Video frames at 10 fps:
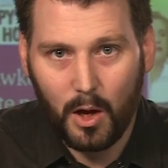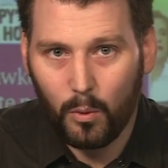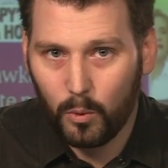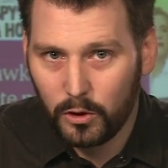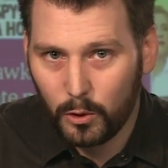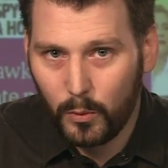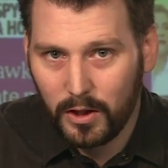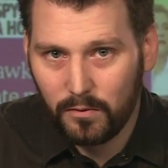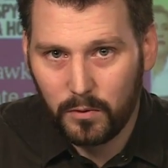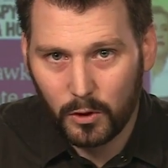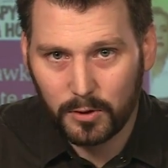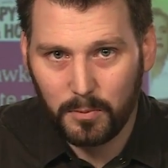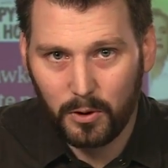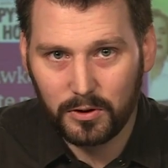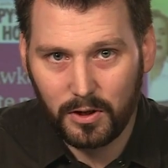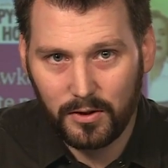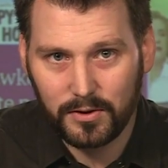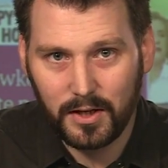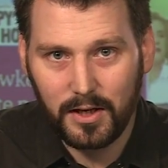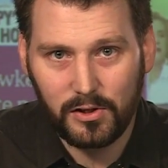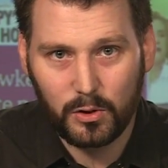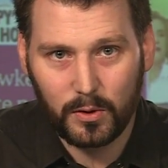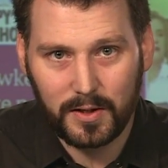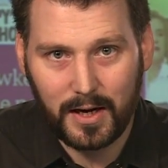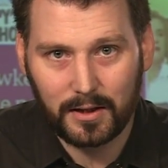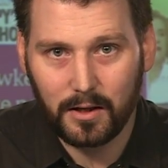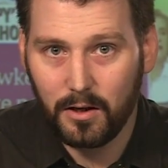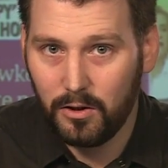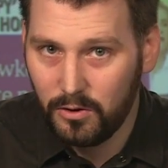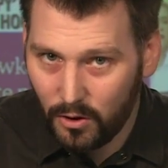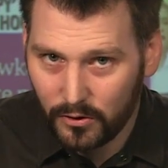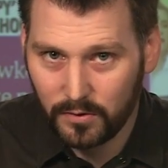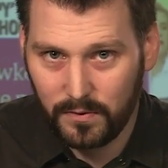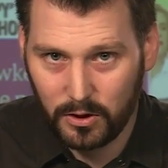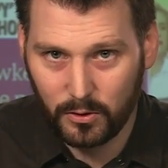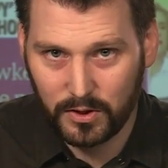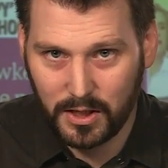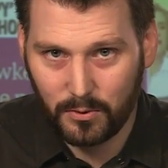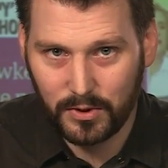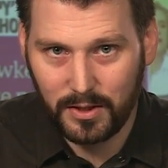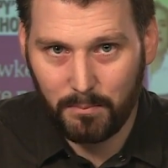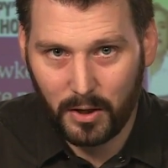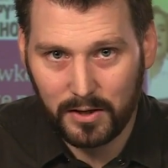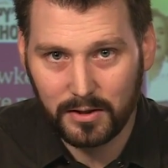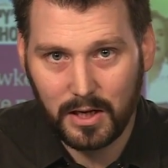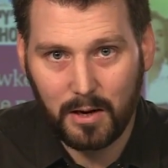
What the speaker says: What the Guido Fawkes blog does is to attack not official secrecy, but,